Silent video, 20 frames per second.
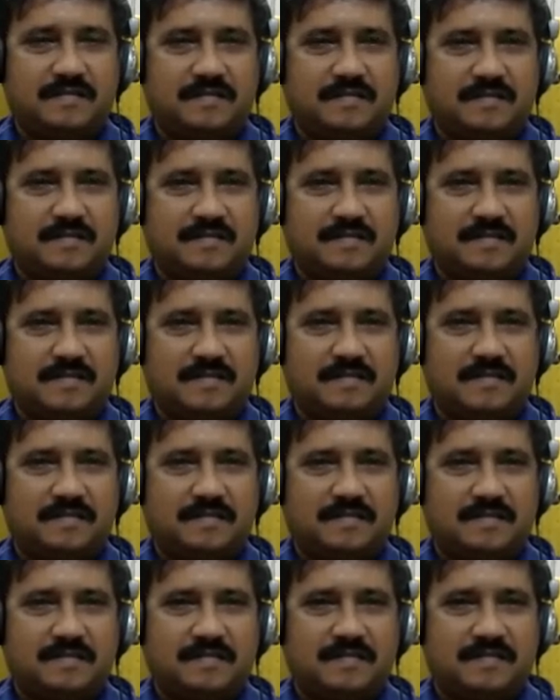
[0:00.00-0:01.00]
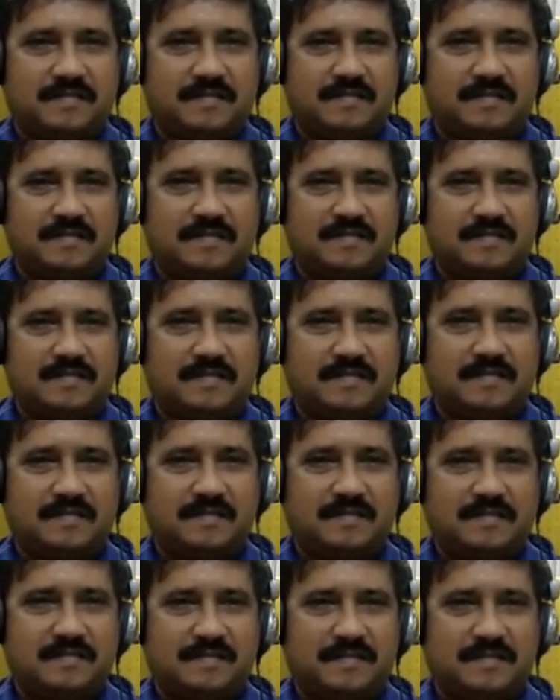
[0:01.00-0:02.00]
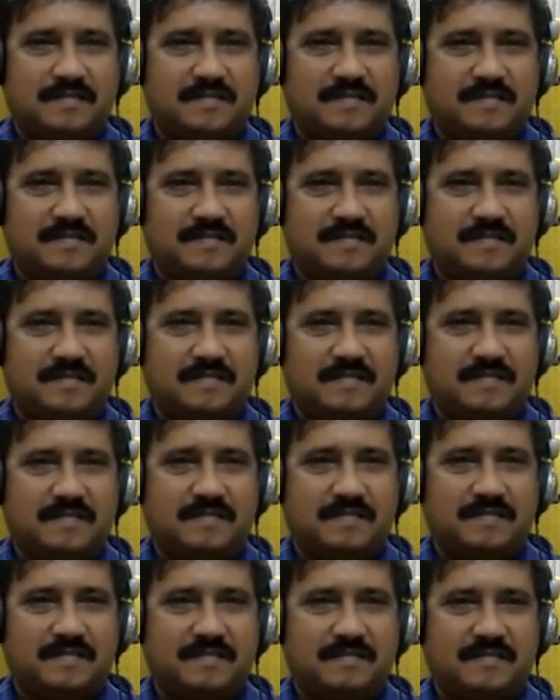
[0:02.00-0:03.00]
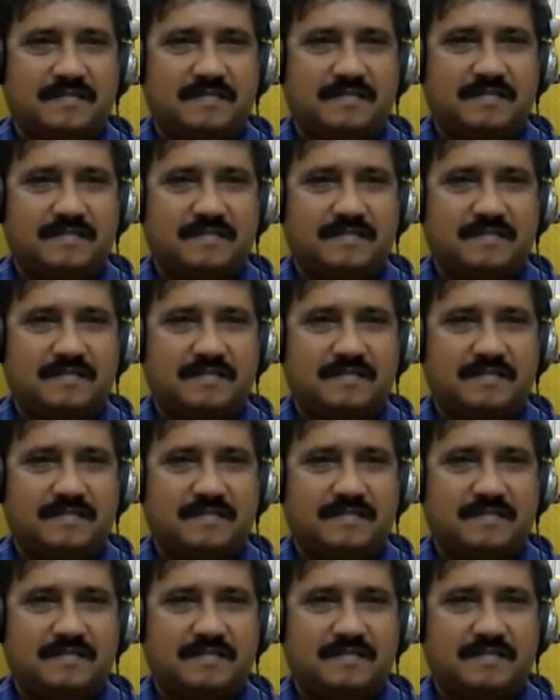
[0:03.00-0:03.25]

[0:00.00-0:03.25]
This person isn't speaking.